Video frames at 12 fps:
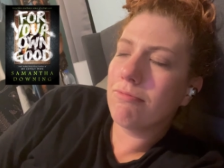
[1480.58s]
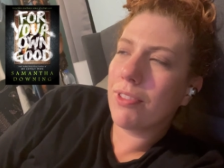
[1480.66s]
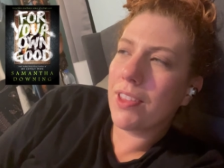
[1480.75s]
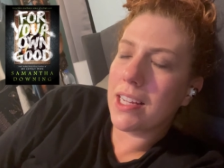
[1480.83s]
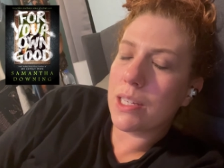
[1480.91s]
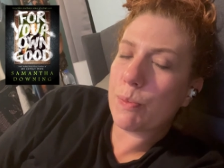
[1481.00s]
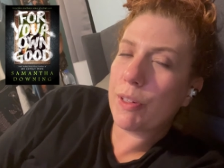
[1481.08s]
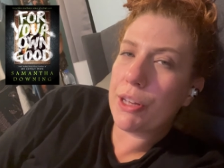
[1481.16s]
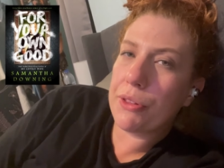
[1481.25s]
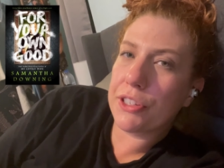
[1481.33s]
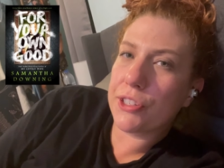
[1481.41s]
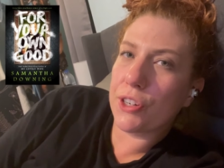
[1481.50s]
things below
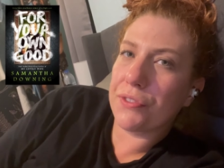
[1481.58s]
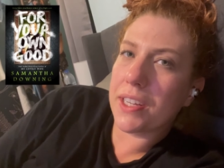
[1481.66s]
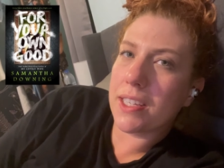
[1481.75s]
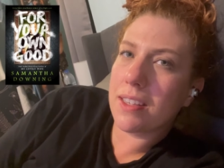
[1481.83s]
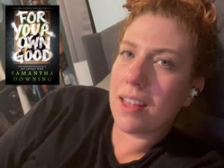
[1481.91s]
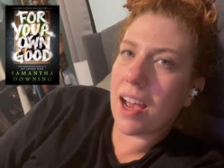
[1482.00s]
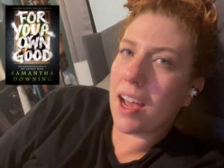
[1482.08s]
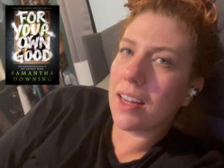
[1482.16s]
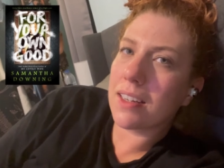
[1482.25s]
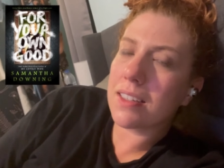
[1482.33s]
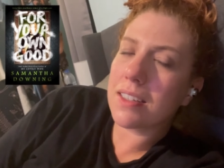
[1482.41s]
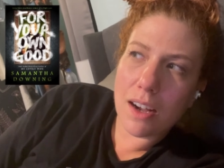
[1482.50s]
the surface
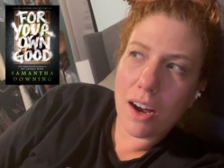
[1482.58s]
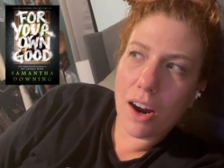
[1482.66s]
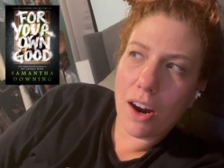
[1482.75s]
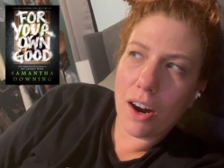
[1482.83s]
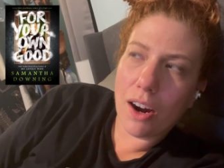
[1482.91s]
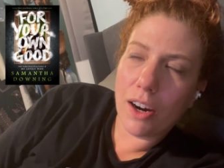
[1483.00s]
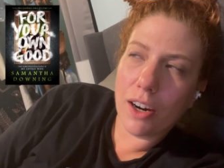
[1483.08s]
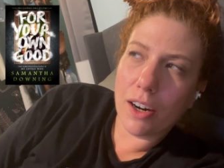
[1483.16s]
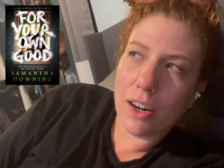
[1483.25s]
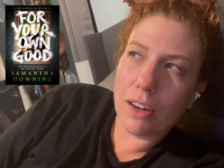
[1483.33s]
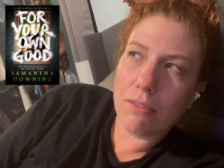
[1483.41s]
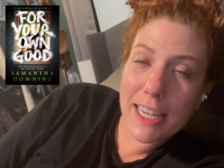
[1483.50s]
that
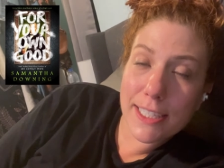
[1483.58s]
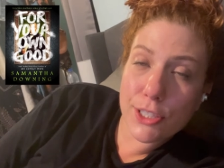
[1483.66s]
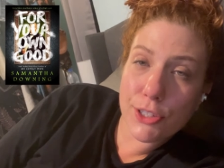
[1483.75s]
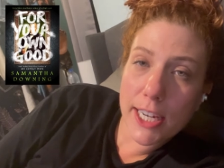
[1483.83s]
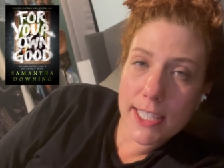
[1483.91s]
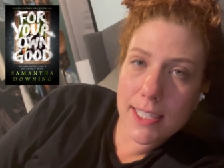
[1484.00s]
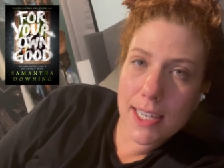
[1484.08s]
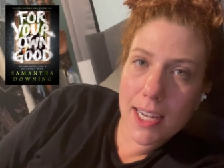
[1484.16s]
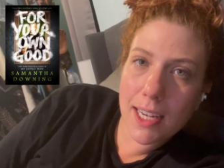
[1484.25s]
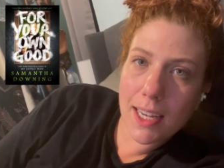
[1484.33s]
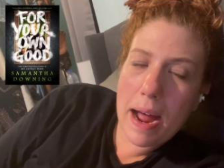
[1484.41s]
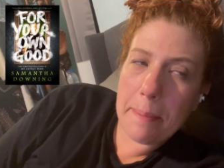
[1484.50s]
are
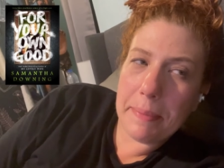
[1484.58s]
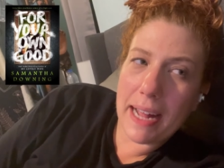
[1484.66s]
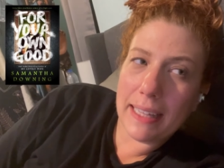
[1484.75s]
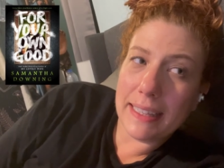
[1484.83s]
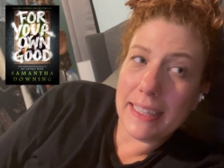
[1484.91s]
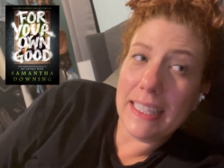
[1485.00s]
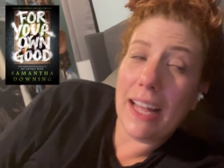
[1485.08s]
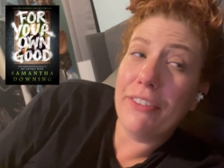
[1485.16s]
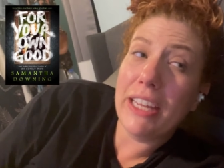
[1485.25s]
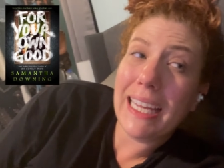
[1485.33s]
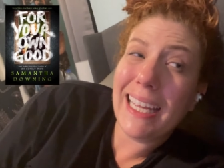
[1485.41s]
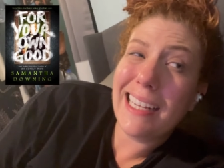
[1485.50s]
interesting. I'm not
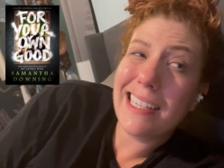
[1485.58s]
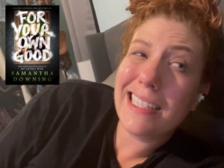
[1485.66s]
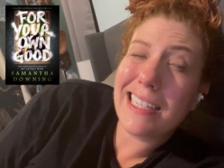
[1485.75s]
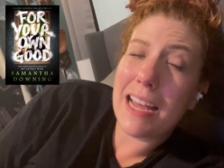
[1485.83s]
loving it.